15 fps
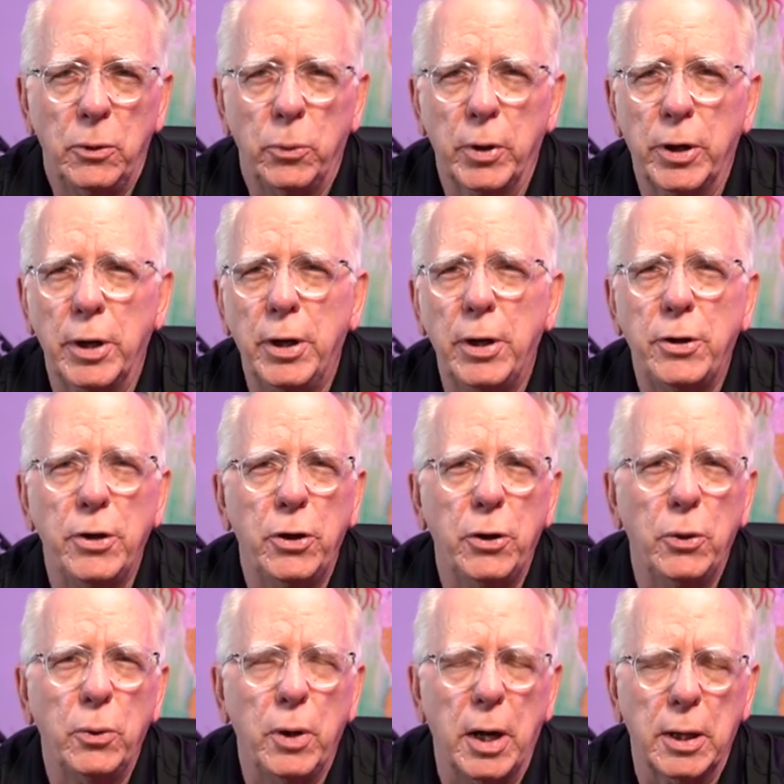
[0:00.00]
We're going to
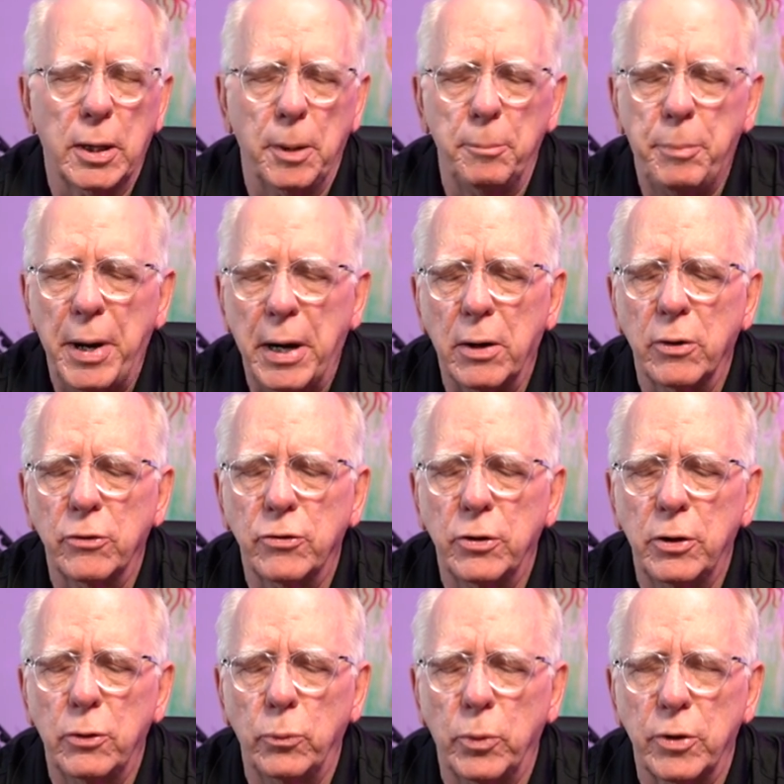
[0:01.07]
do a
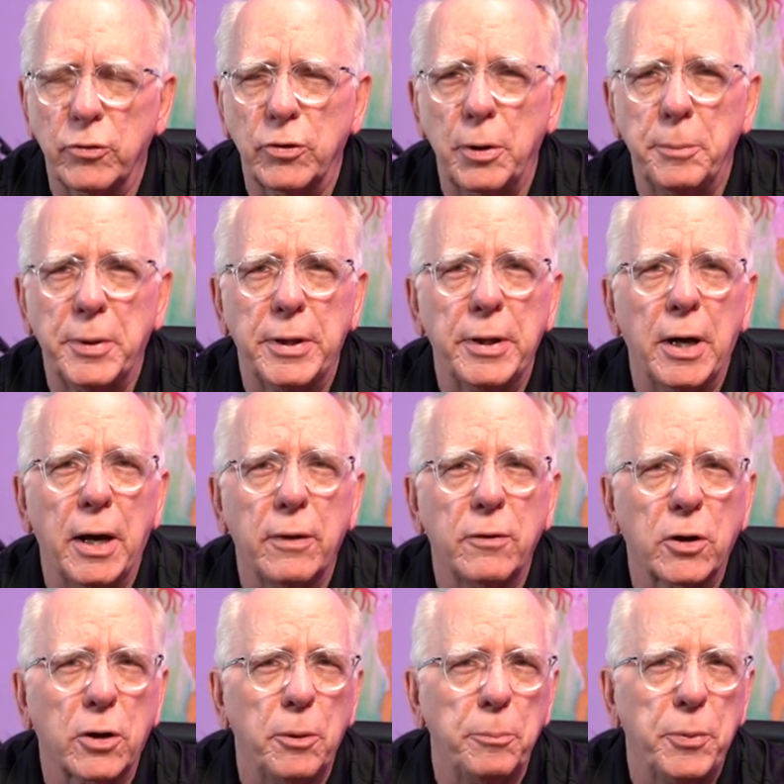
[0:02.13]
comparison with some of the
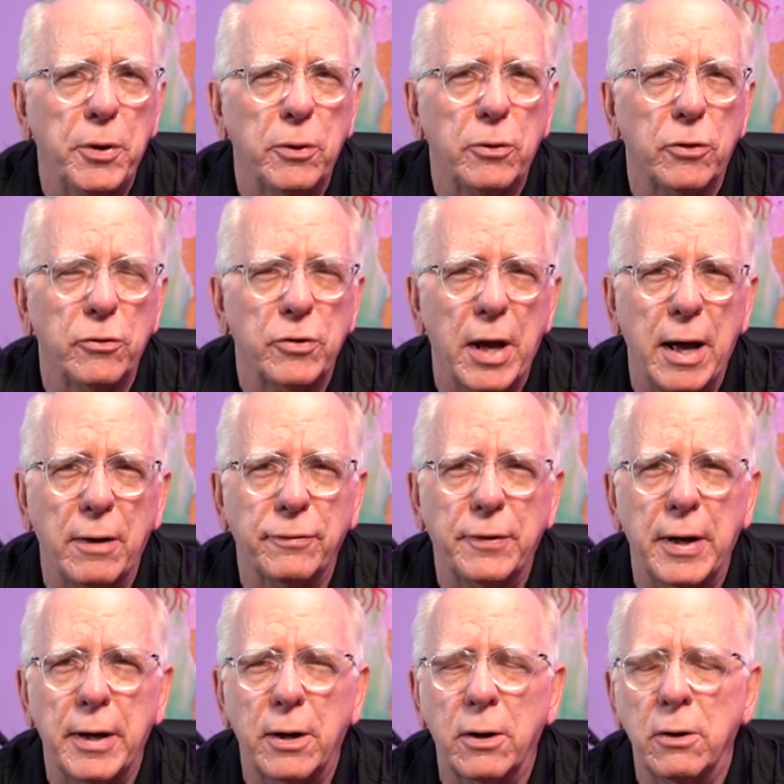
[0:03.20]
other computers out
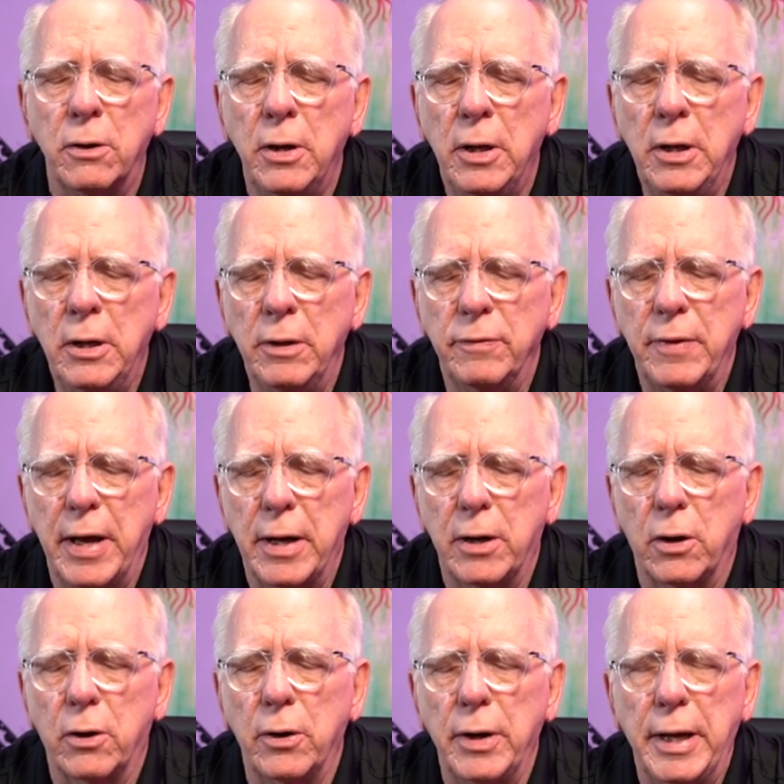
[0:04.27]
there that
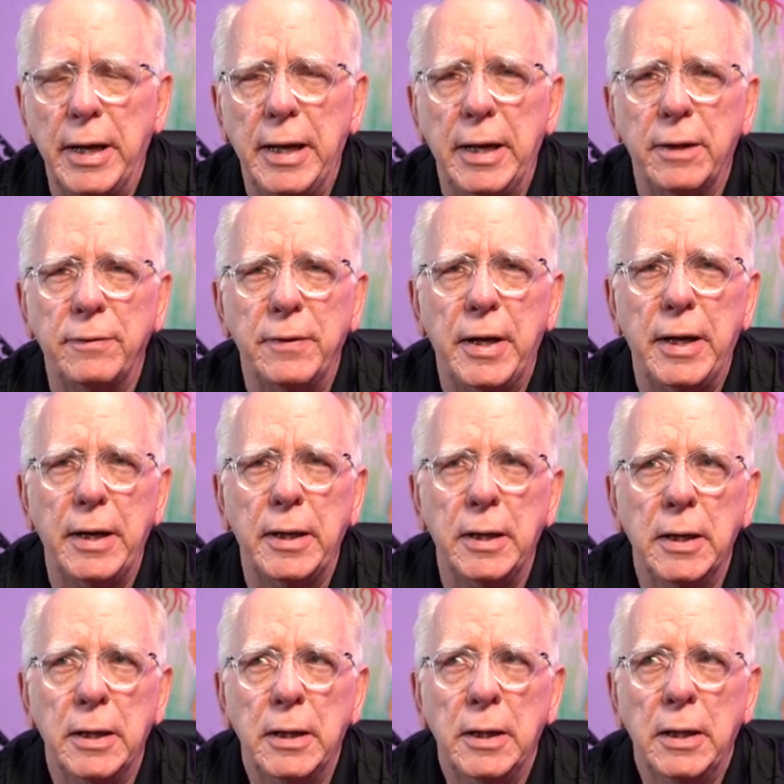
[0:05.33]
are in
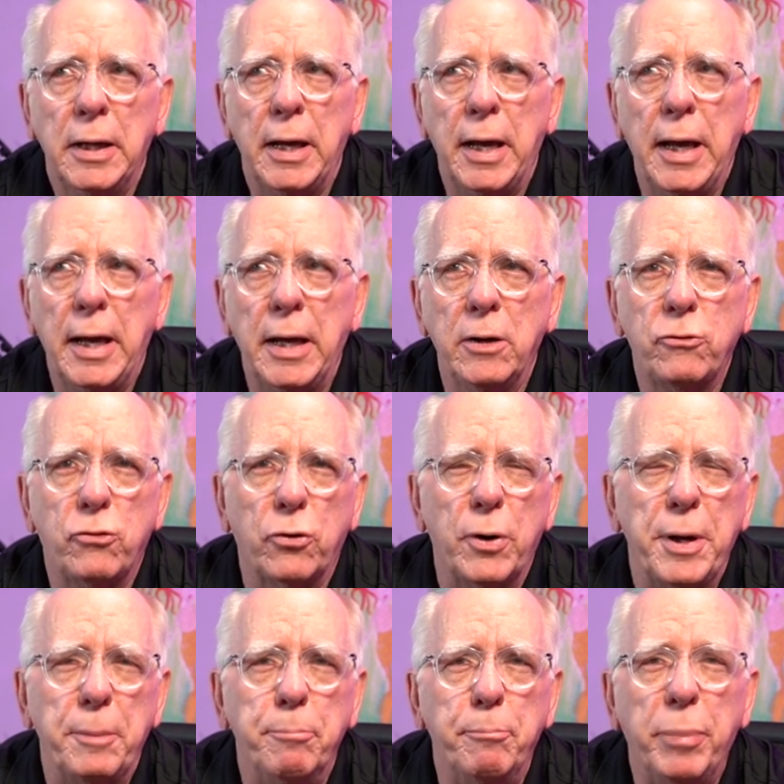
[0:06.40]
the
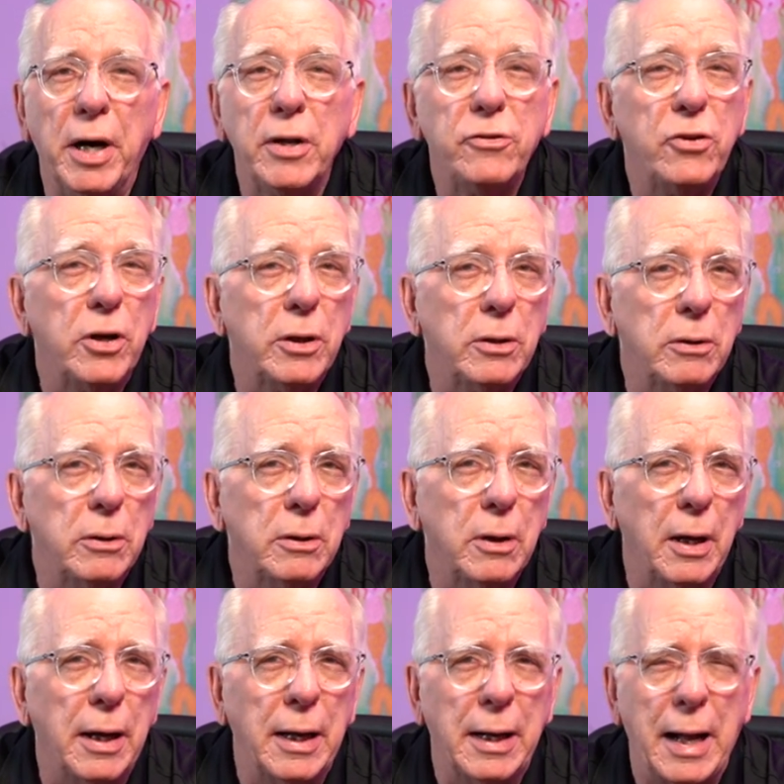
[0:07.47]
entry budget.
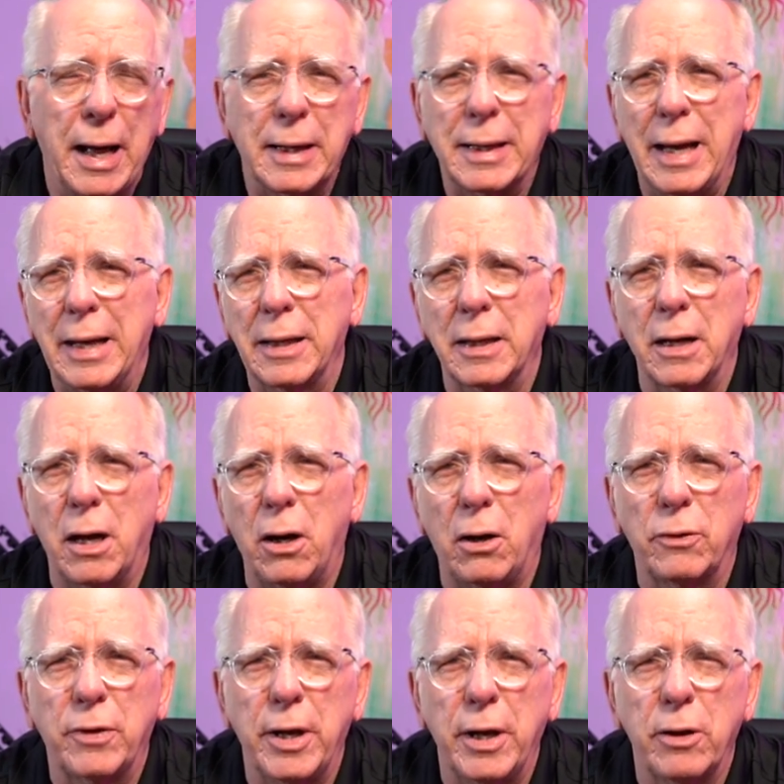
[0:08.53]
And I kind of
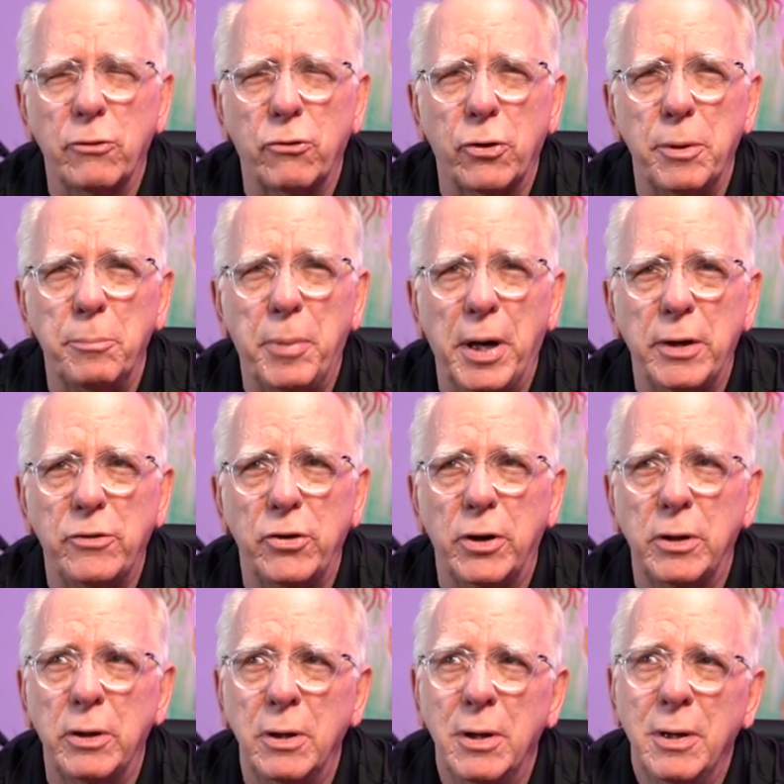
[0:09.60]
call the entry
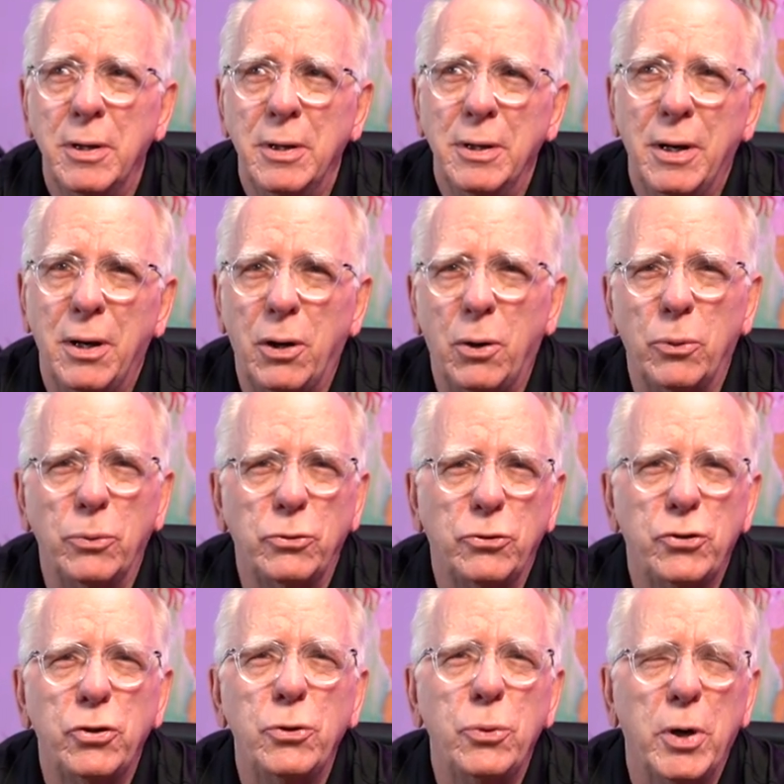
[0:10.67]
budget, oh,
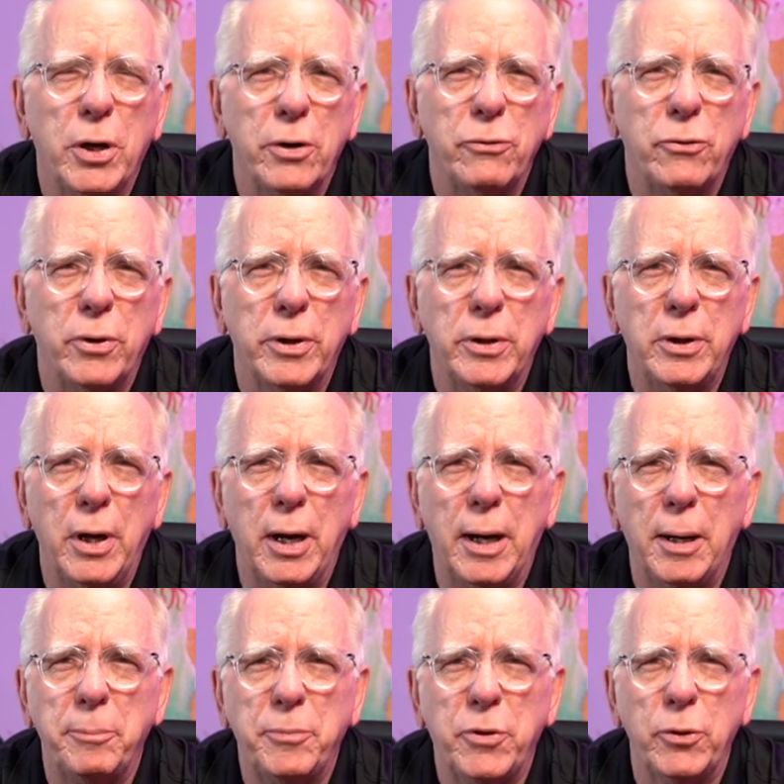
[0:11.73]
200
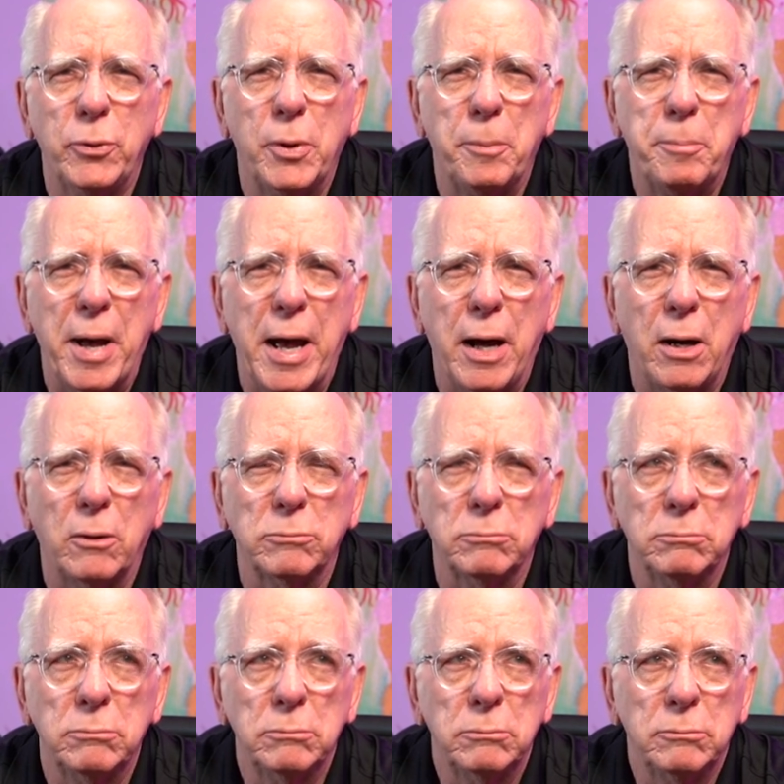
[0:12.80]
up to about
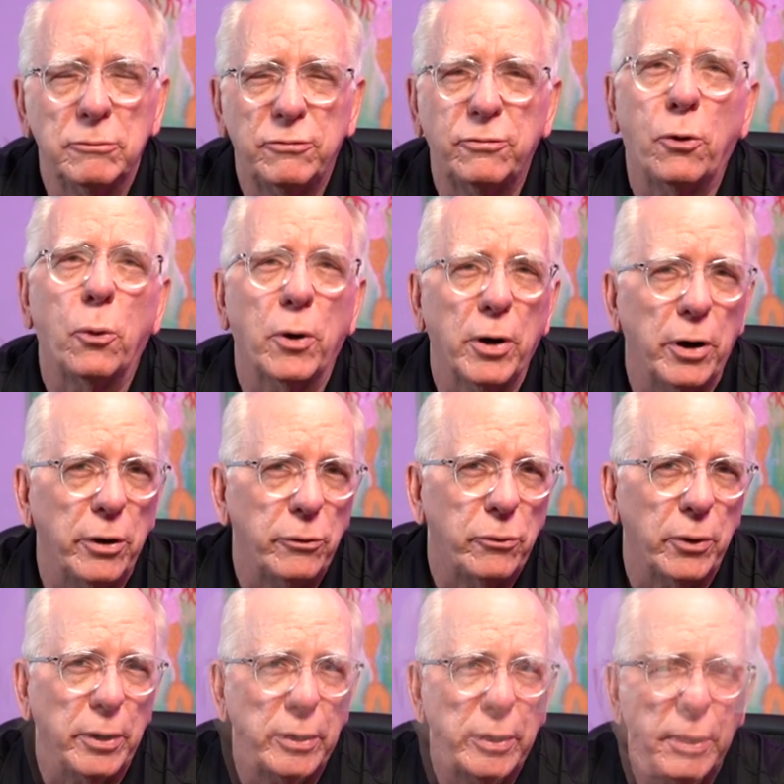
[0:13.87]

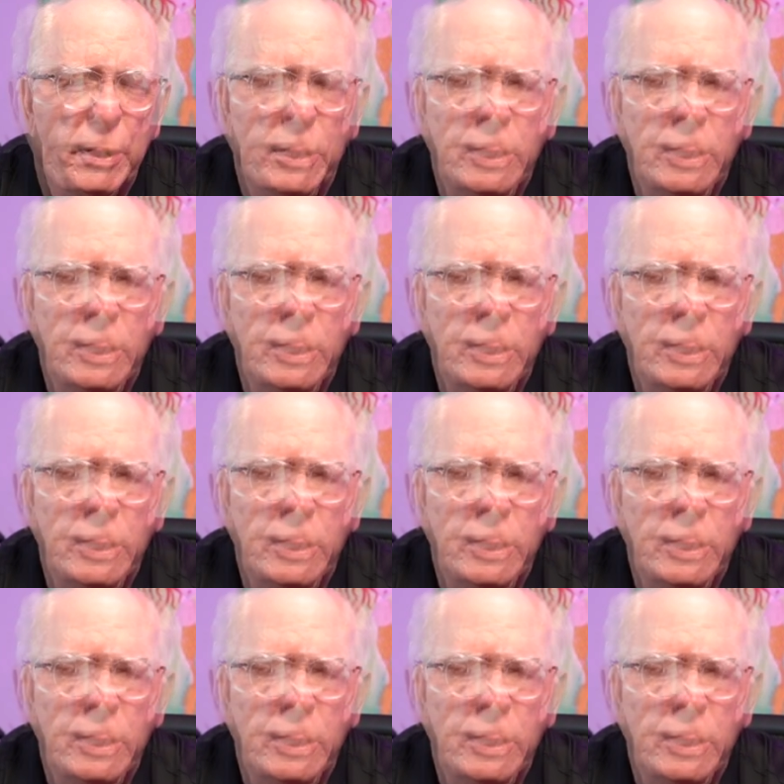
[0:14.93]
400.